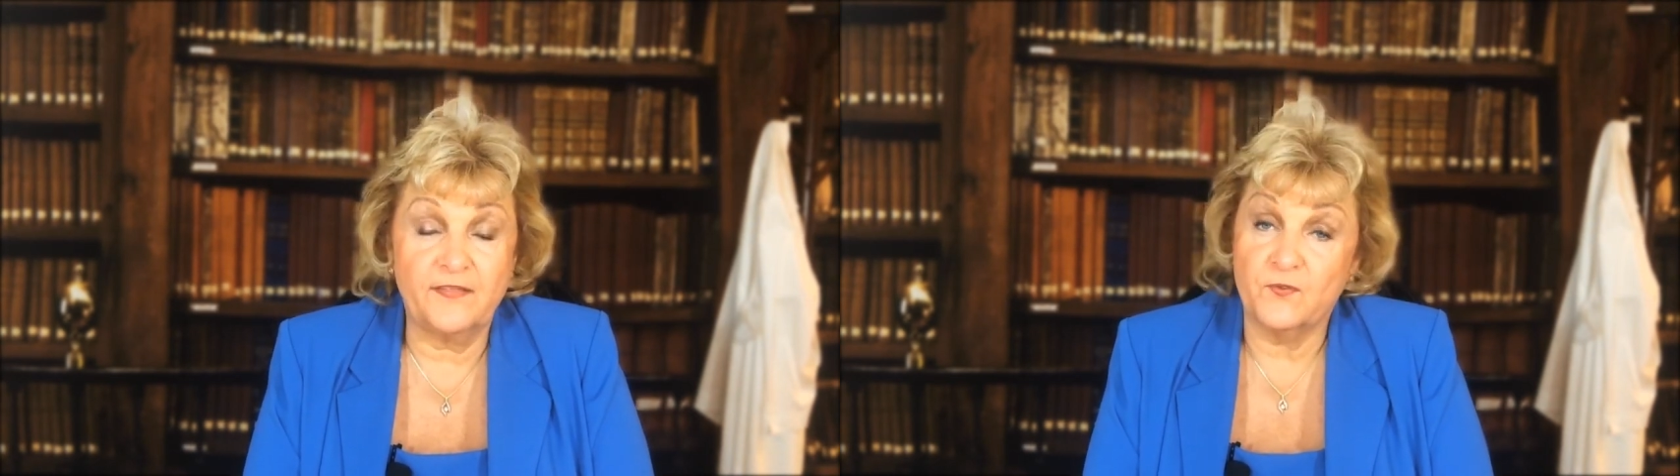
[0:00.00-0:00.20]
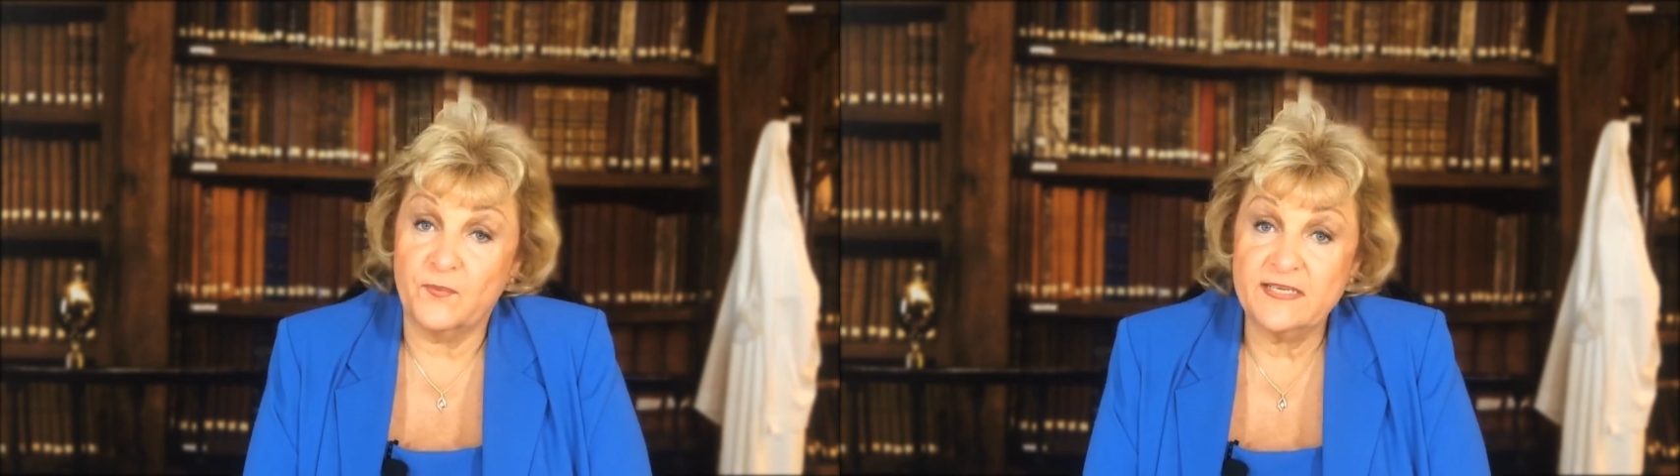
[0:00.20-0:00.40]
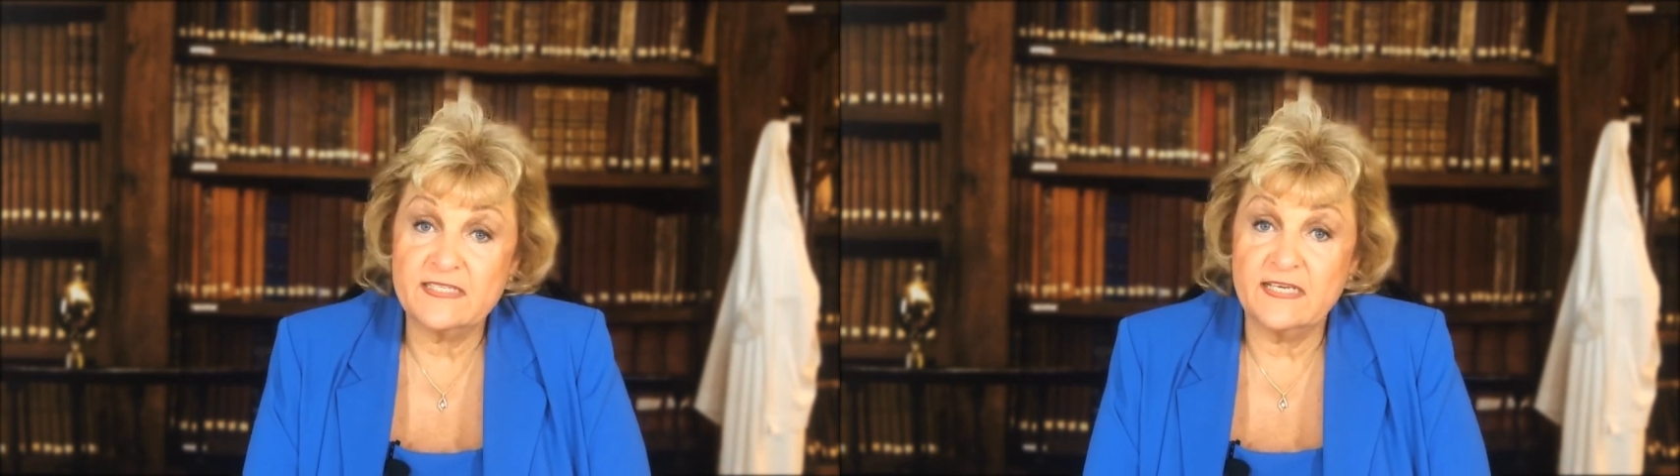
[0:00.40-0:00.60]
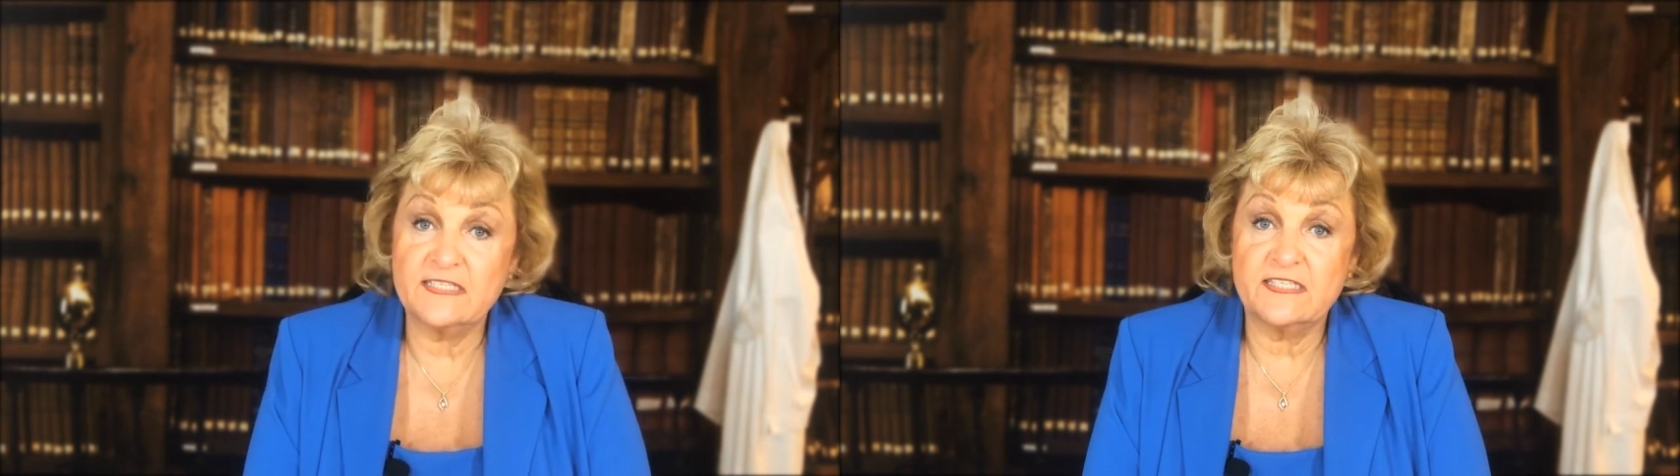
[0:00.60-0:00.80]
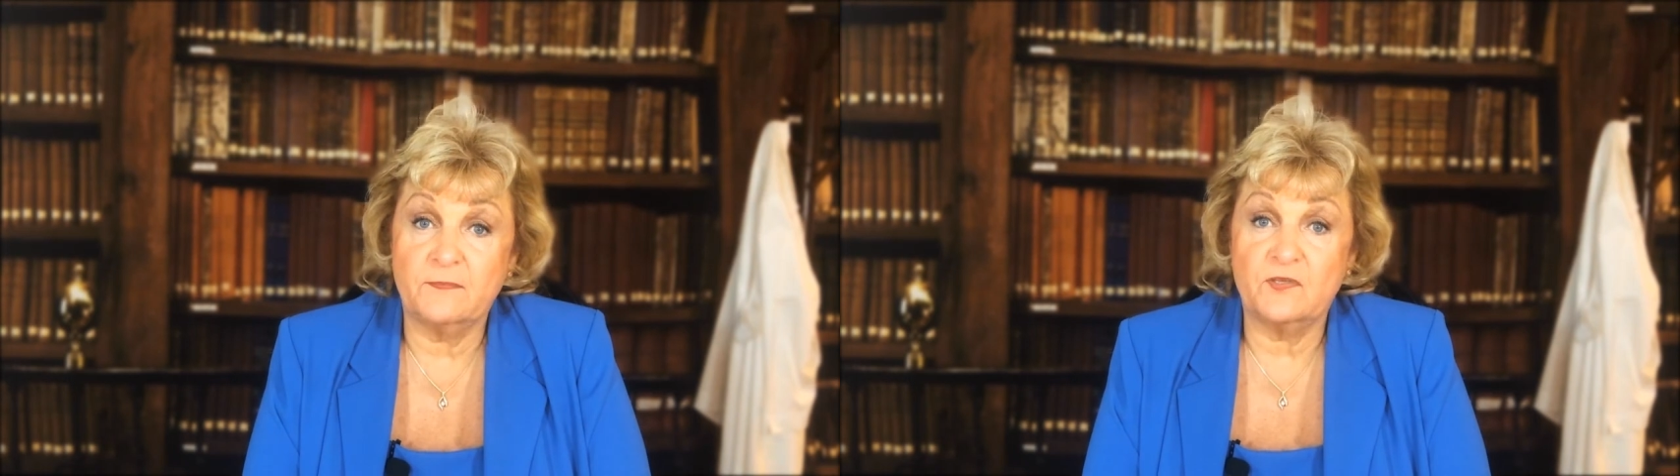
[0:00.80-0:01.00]
And the reason
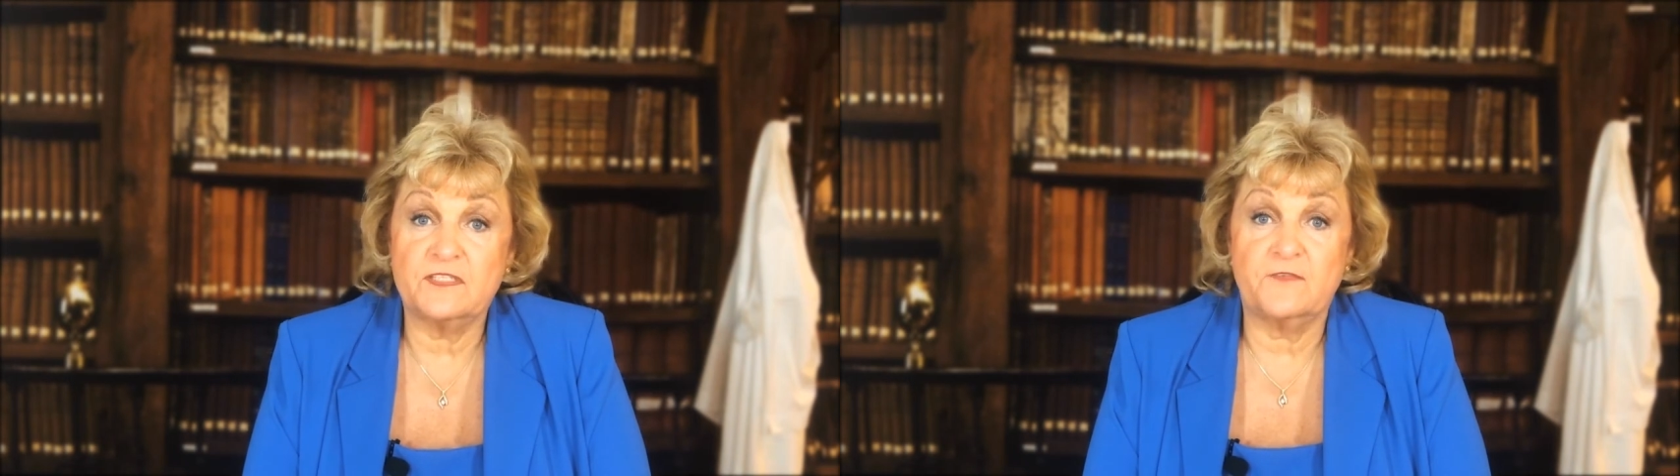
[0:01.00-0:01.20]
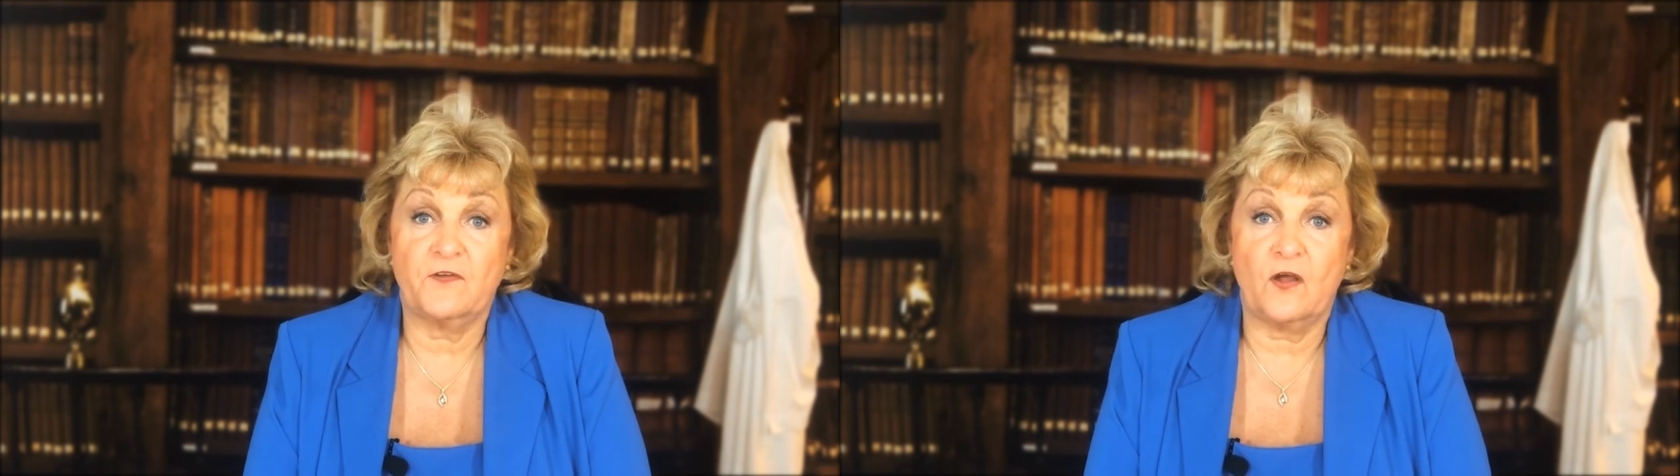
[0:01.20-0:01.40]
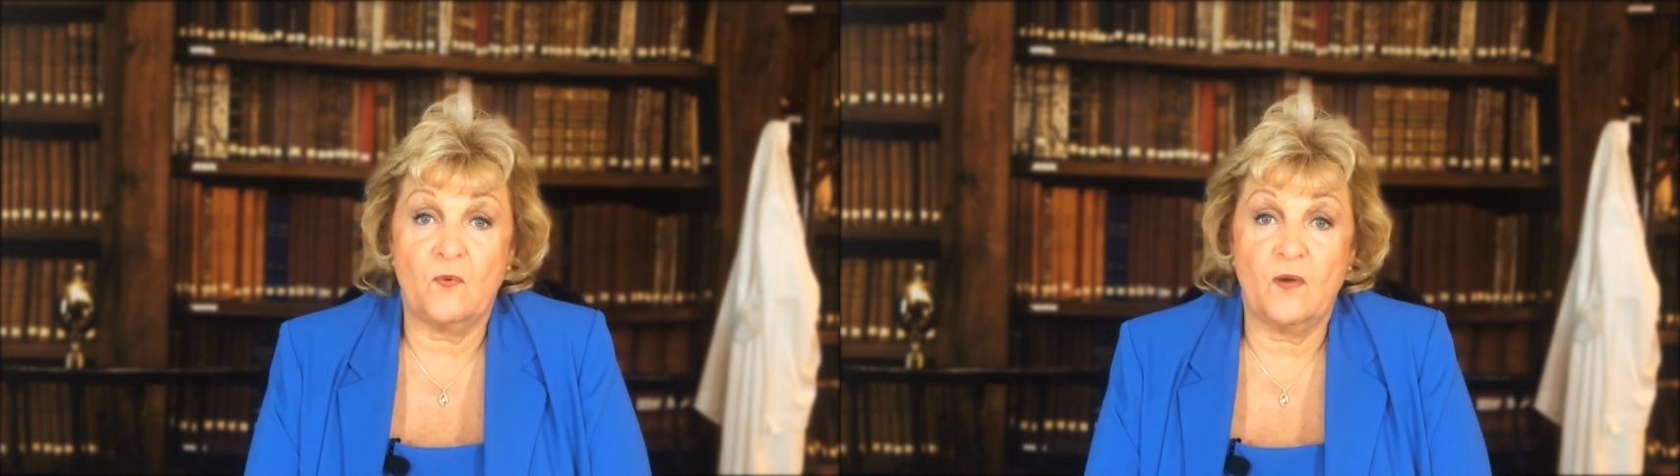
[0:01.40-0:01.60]
it's the most difficult